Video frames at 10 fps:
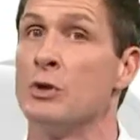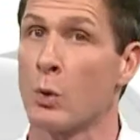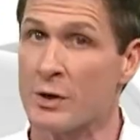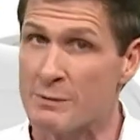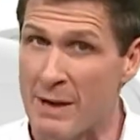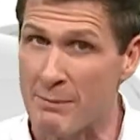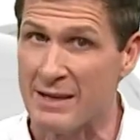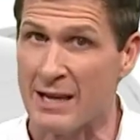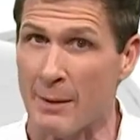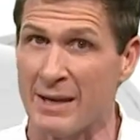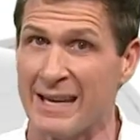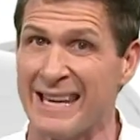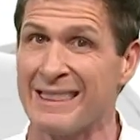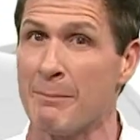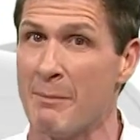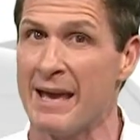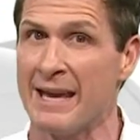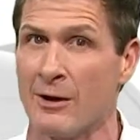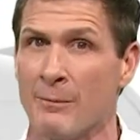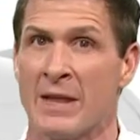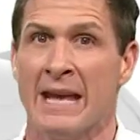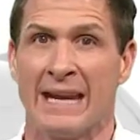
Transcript: yours may be coming in the mail.